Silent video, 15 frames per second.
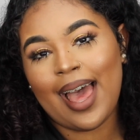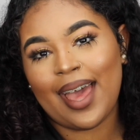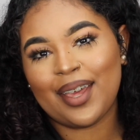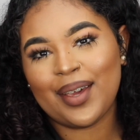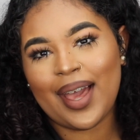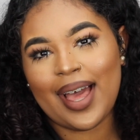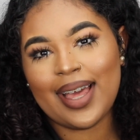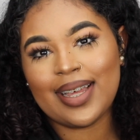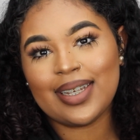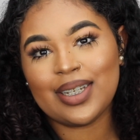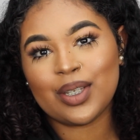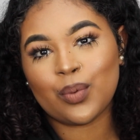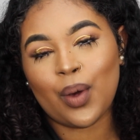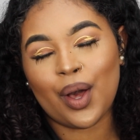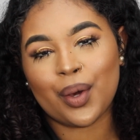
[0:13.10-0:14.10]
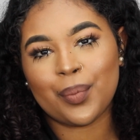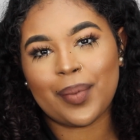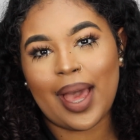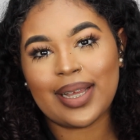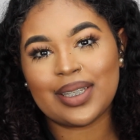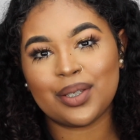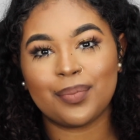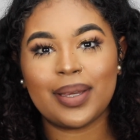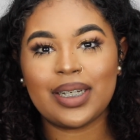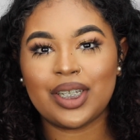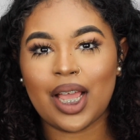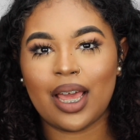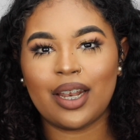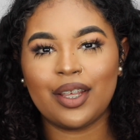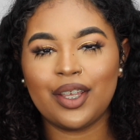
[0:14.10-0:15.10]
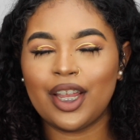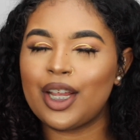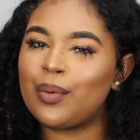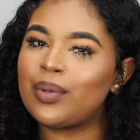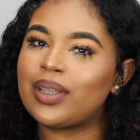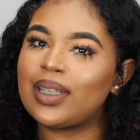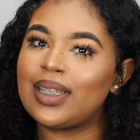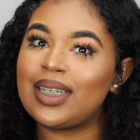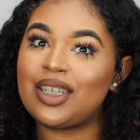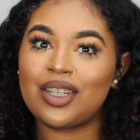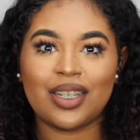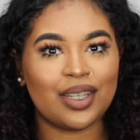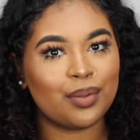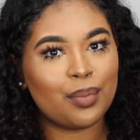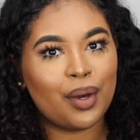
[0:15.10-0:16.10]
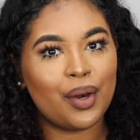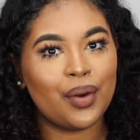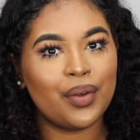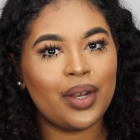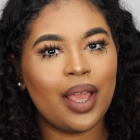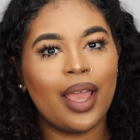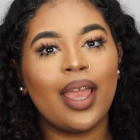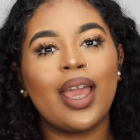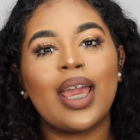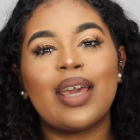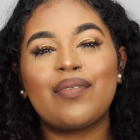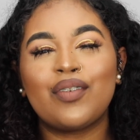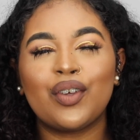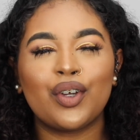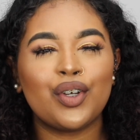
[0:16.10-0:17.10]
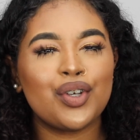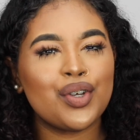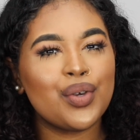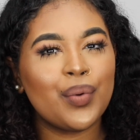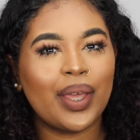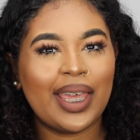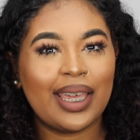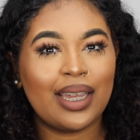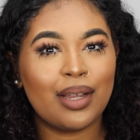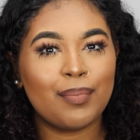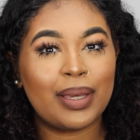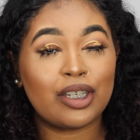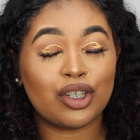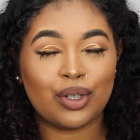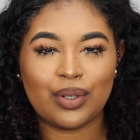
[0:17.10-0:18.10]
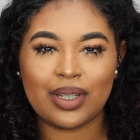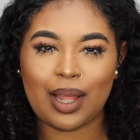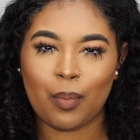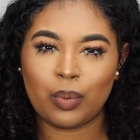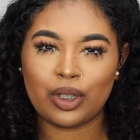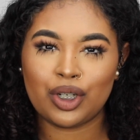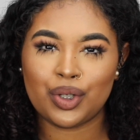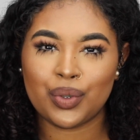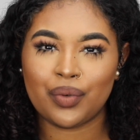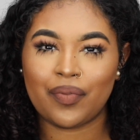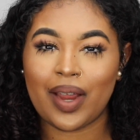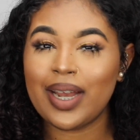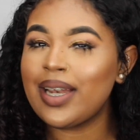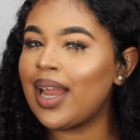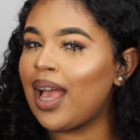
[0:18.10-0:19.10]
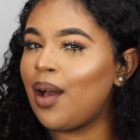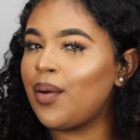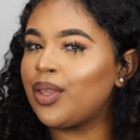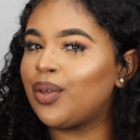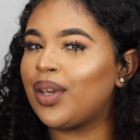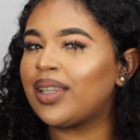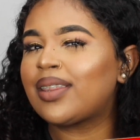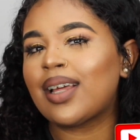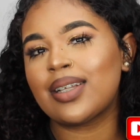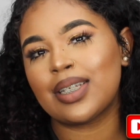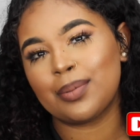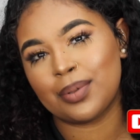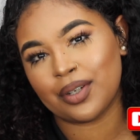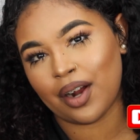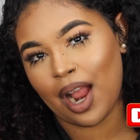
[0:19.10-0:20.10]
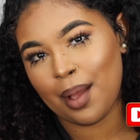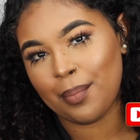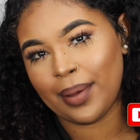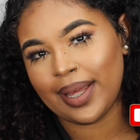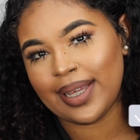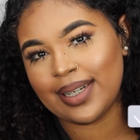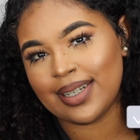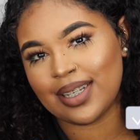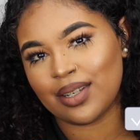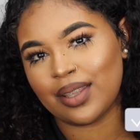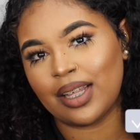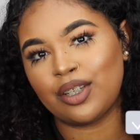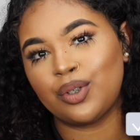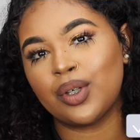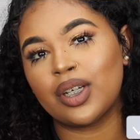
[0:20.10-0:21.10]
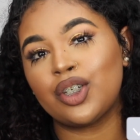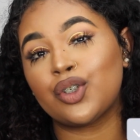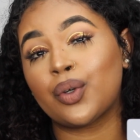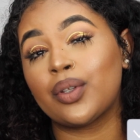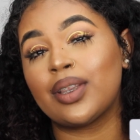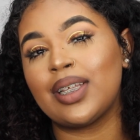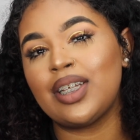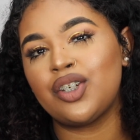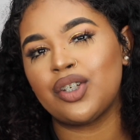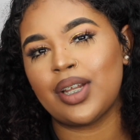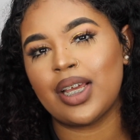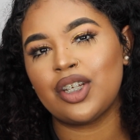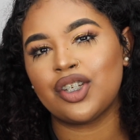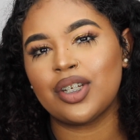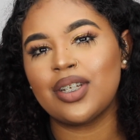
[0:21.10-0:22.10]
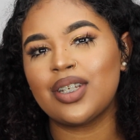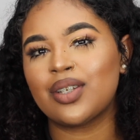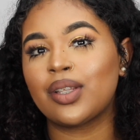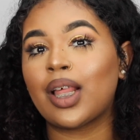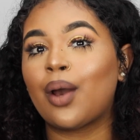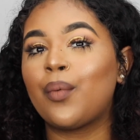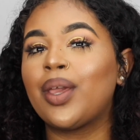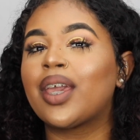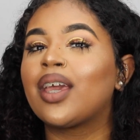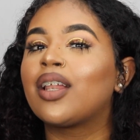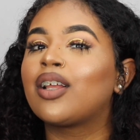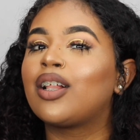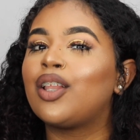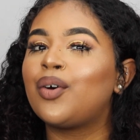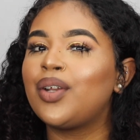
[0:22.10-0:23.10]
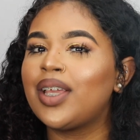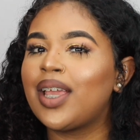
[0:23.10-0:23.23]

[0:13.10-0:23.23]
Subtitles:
Hi guys, welcome back to my channel. You're here with Alicia Simone. If you're new here, make sure you stop what you're doing right now and you hit that subscribe button so that you can join Leash Nation so that we can glow